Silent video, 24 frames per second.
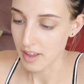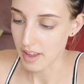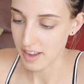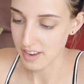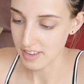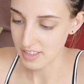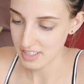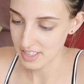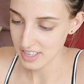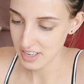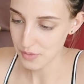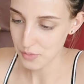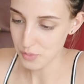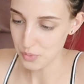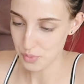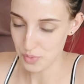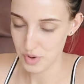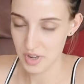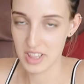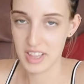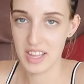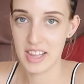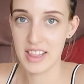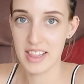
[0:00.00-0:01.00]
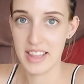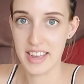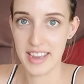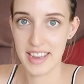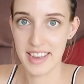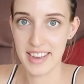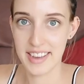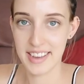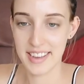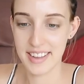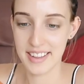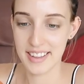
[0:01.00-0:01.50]
I actually really
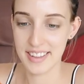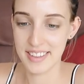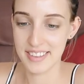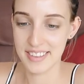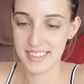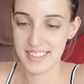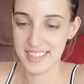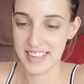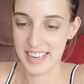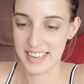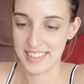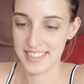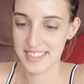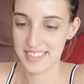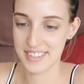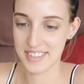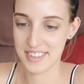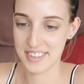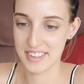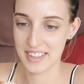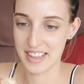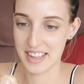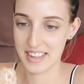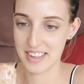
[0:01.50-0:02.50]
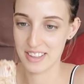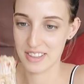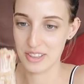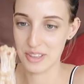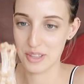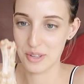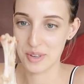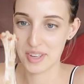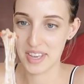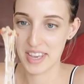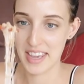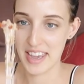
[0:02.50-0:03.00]
like the texture, like
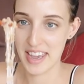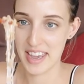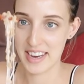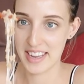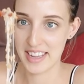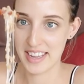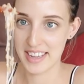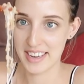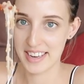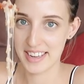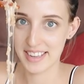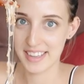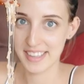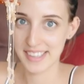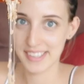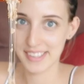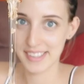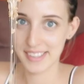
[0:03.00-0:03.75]
looking at it.